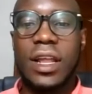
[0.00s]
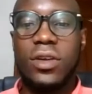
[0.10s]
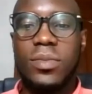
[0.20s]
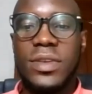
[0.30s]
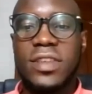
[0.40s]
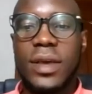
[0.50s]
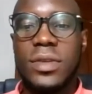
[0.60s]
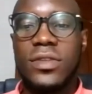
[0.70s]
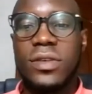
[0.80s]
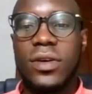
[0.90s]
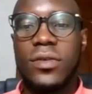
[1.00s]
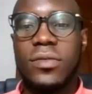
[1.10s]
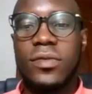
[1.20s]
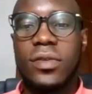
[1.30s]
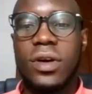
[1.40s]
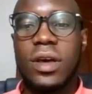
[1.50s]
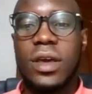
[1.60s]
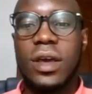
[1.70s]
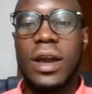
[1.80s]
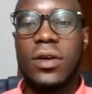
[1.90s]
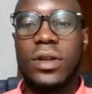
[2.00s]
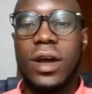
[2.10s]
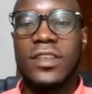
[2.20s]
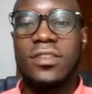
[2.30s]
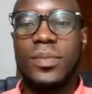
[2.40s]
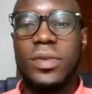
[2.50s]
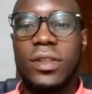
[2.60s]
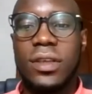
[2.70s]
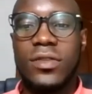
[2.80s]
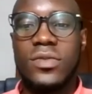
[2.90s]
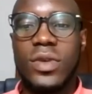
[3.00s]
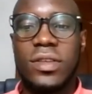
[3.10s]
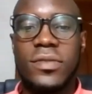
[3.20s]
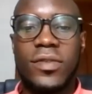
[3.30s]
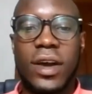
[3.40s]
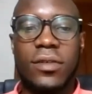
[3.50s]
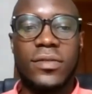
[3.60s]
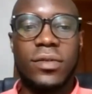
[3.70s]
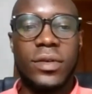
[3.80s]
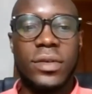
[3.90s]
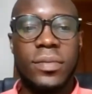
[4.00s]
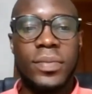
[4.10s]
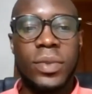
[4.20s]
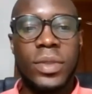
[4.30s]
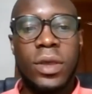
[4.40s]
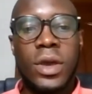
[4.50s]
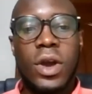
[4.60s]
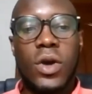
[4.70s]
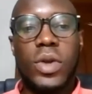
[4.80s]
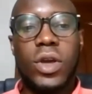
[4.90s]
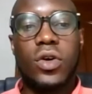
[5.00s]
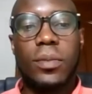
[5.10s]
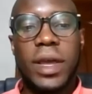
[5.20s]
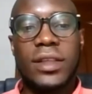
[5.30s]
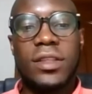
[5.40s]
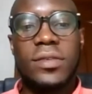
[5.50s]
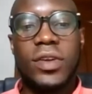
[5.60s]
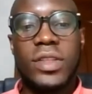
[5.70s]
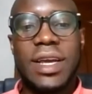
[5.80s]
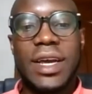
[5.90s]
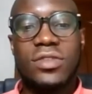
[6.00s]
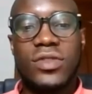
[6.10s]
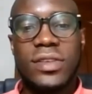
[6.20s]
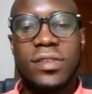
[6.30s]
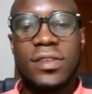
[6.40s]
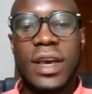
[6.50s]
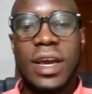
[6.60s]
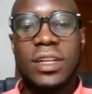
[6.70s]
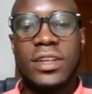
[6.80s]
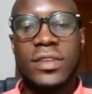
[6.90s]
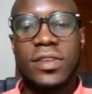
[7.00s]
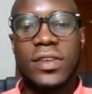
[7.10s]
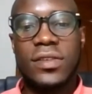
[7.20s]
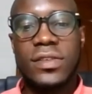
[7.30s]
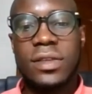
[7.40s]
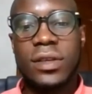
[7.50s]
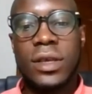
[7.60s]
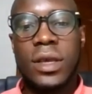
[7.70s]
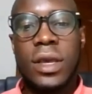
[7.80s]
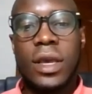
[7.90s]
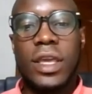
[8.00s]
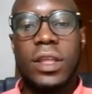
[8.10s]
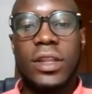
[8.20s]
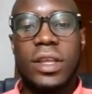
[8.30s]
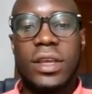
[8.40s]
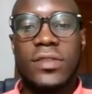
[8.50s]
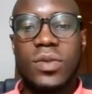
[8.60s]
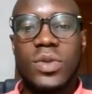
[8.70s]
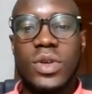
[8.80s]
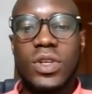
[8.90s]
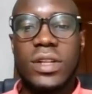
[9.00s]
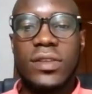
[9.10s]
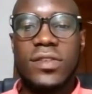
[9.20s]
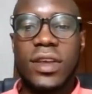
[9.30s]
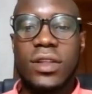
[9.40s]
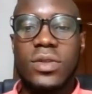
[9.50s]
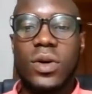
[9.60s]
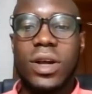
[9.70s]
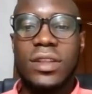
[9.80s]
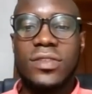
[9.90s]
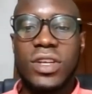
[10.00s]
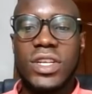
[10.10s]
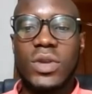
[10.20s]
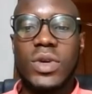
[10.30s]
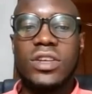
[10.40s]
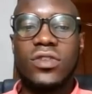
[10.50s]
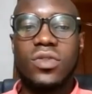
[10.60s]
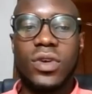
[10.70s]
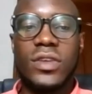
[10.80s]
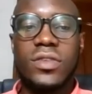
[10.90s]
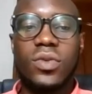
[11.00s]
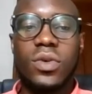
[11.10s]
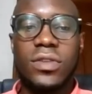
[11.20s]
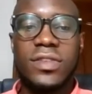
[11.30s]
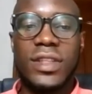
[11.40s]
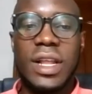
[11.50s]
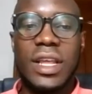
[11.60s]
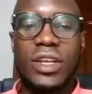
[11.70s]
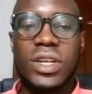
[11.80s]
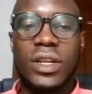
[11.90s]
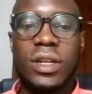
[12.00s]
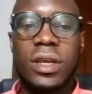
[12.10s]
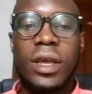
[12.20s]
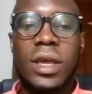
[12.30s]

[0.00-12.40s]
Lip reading: Nairobi Summit on ICPD 25. We commend the different countries, agencies, in institutions and organizations which took into consideration